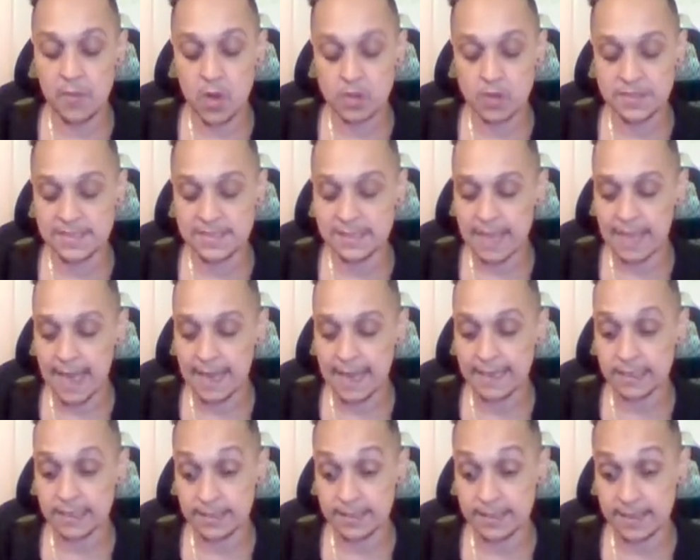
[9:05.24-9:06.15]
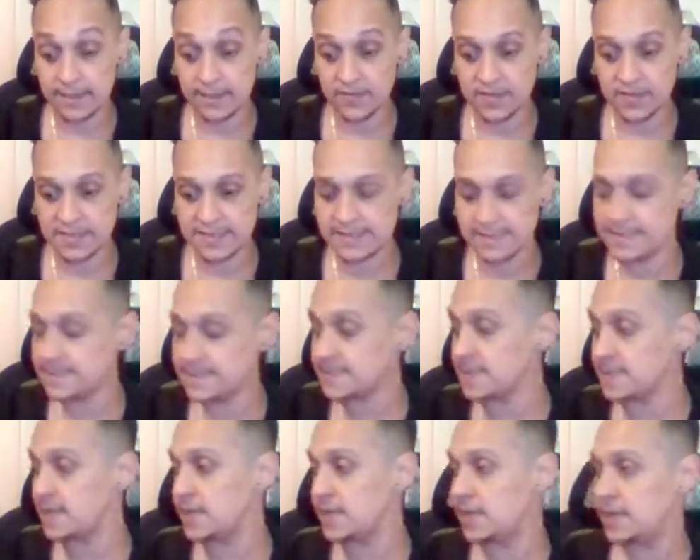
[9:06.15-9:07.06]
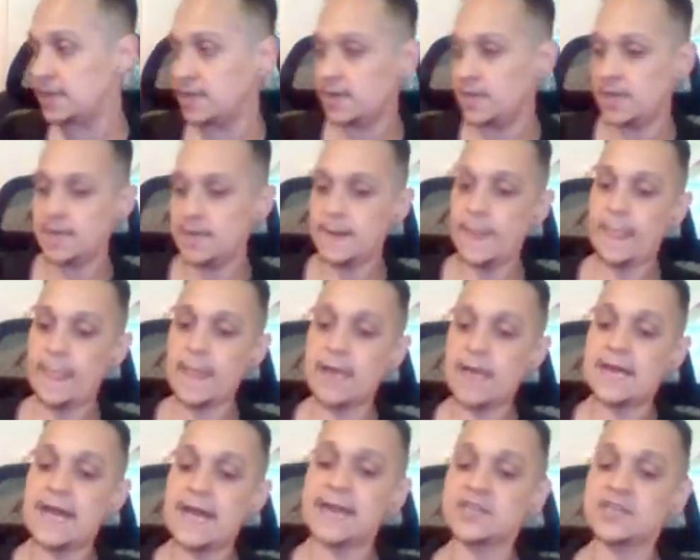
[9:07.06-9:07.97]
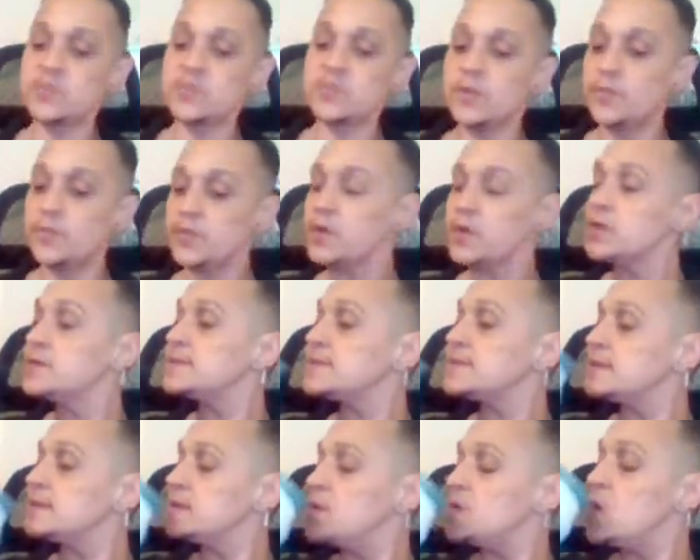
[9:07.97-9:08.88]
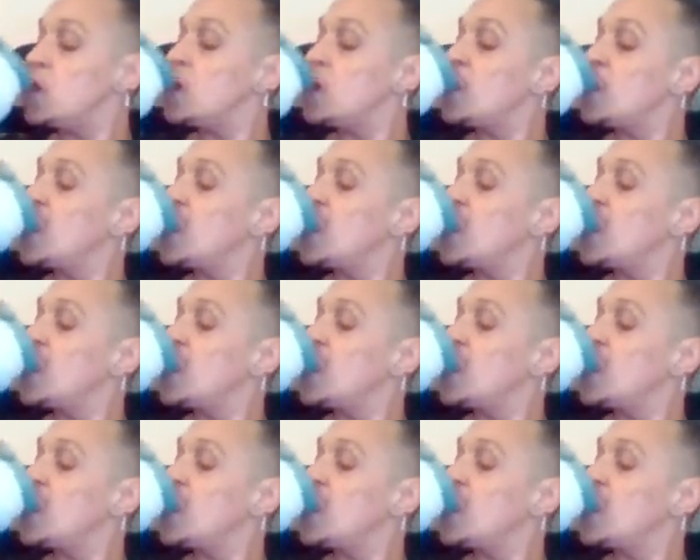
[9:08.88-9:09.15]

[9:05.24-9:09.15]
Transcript: most likely, if this is an actual person